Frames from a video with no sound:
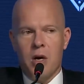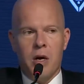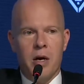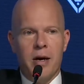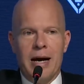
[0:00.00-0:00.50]

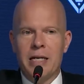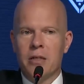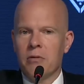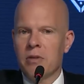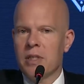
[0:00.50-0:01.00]
I
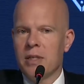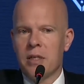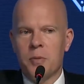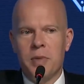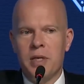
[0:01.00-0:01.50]
don't see
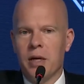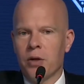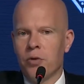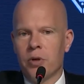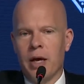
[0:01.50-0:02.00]
us being
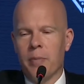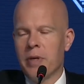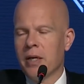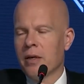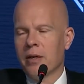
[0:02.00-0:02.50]
a
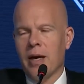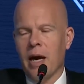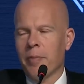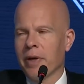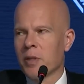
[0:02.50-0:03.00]
big
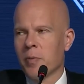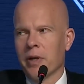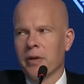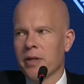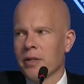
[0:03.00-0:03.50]
CapEx
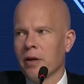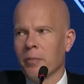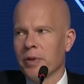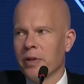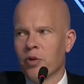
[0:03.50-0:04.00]
spender as a
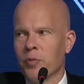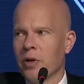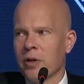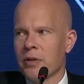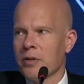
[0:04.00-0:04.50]
company, to be
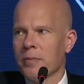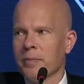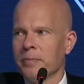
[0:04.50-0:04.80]
honest.